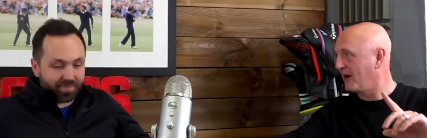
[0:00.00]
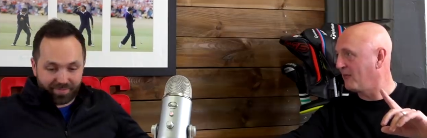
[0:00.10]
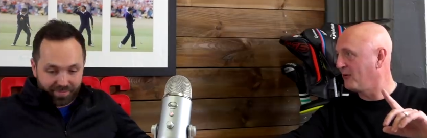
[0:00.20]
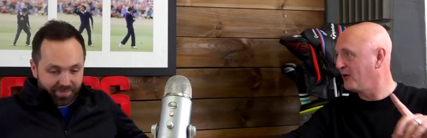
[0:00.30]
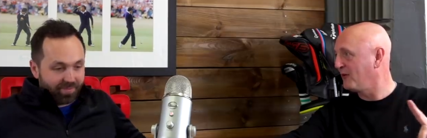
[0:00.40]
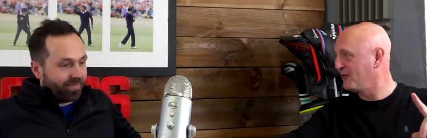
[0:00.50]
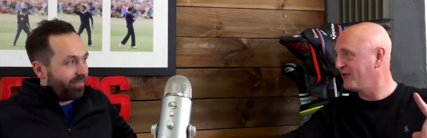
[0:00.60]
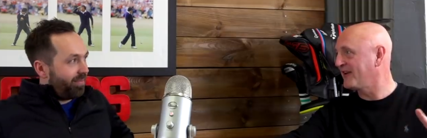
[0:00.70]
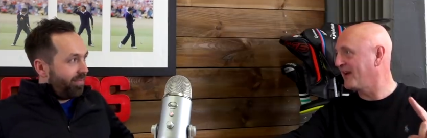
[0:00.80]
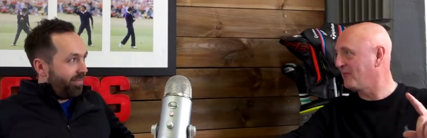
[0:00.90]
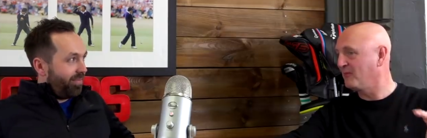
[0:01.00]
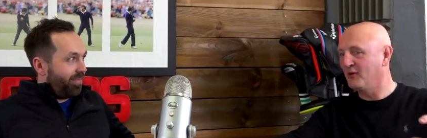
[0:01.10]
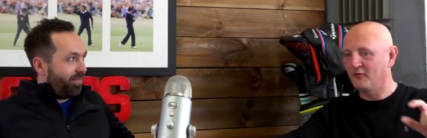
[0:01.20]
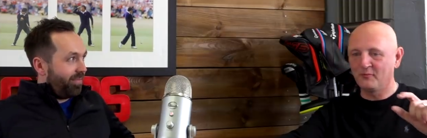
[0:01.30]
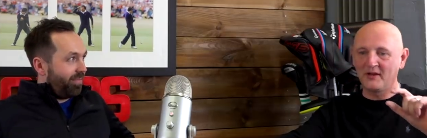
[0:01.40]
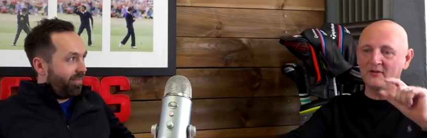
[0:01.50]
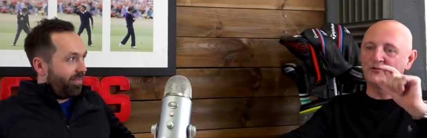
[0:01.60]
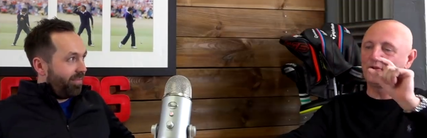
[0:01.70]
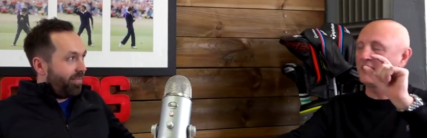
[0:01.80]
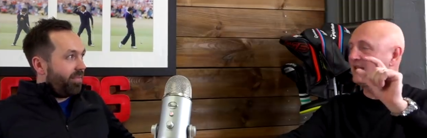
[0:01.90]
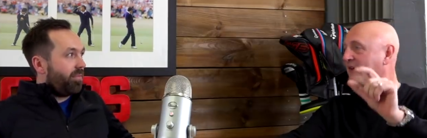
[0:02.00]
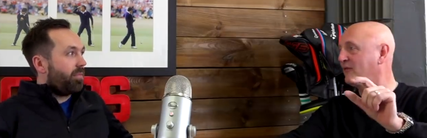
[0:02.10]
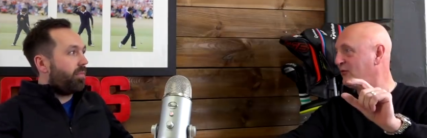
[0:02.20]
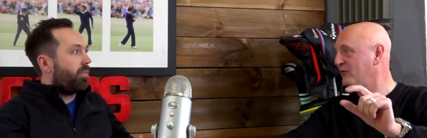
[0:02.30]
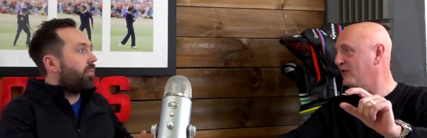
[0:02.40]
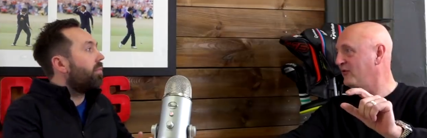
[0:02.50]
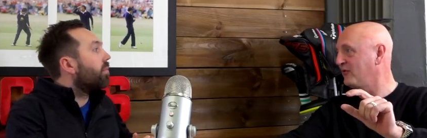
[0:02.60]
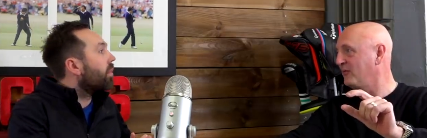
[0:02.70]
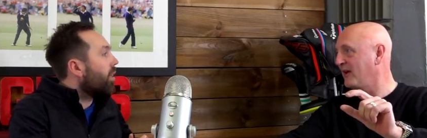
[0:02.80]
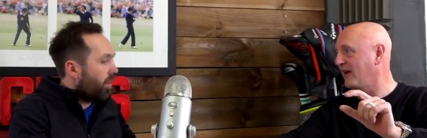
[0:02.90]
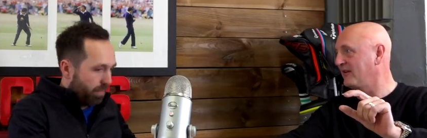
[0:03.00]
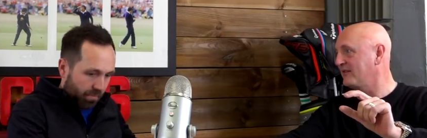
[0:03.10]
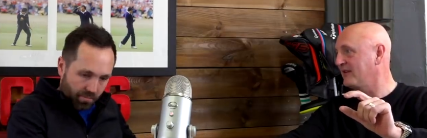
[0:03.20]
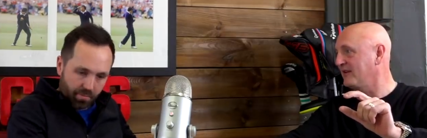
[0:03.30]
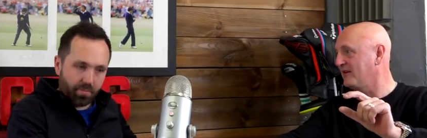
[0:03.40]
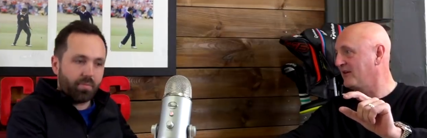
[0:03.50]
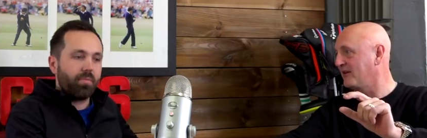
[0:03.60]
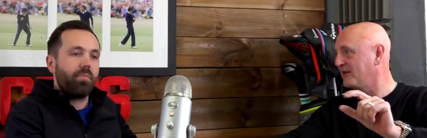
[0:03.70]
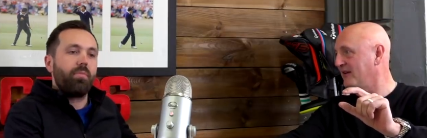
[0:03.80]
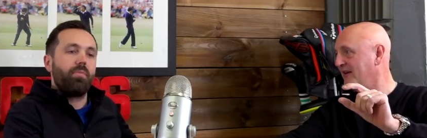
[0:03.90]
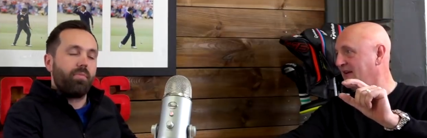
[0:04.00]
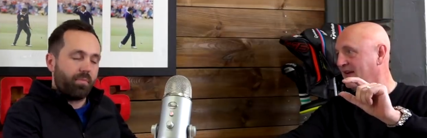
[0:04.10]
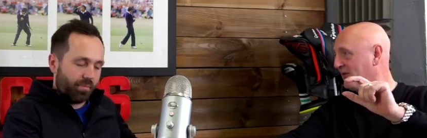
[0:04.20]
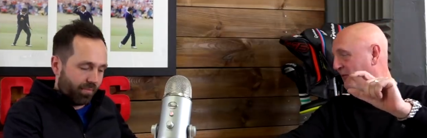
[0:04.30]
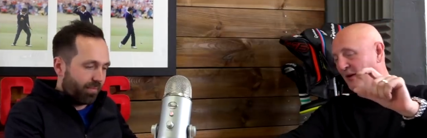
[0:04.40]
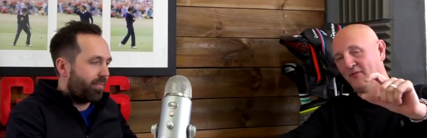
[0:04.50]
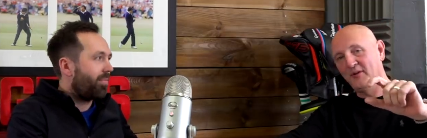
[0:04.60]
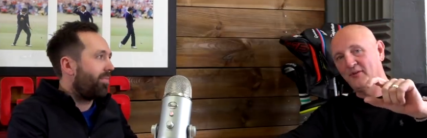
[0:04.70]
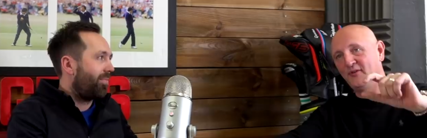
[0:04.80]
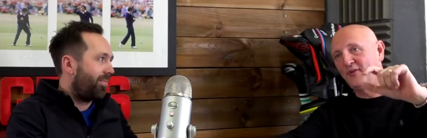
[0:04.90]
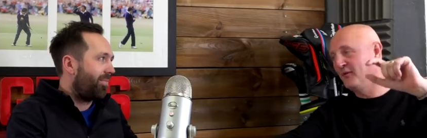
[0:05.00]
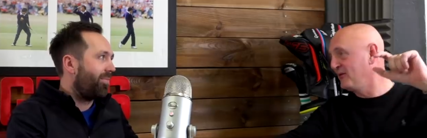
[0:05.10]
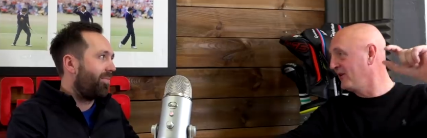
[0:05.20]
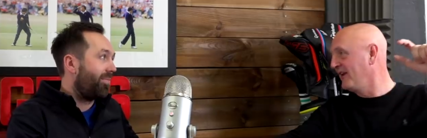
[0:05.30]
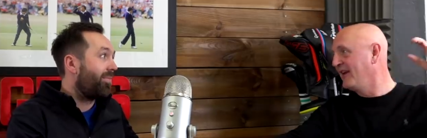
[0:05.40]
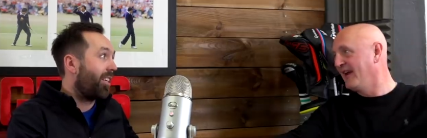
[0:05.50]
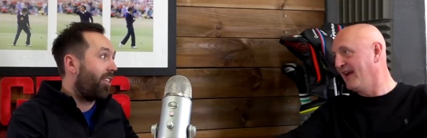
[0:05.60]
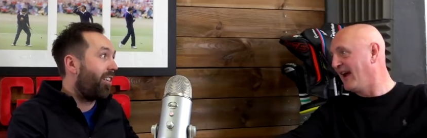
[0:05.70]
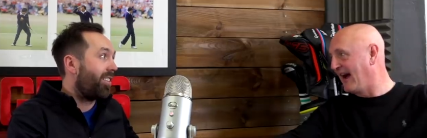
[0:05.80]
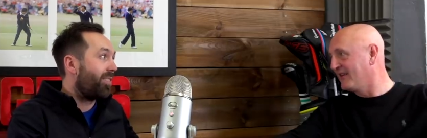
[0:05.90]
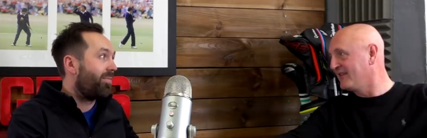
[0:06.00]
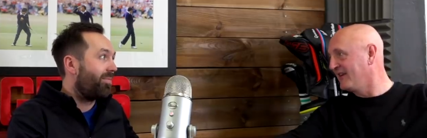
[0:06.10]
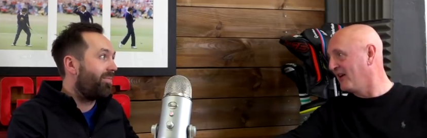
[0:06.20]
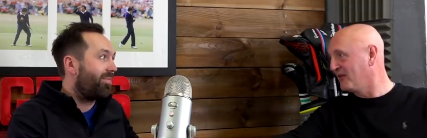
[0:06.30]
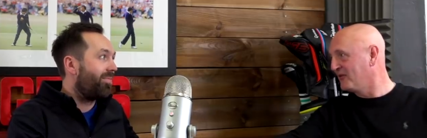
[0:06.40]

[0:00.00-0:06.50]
Speaker 1: How, how nervous it can be just making sure you get that footage from that SD card, whatever it is you're using. Correct. it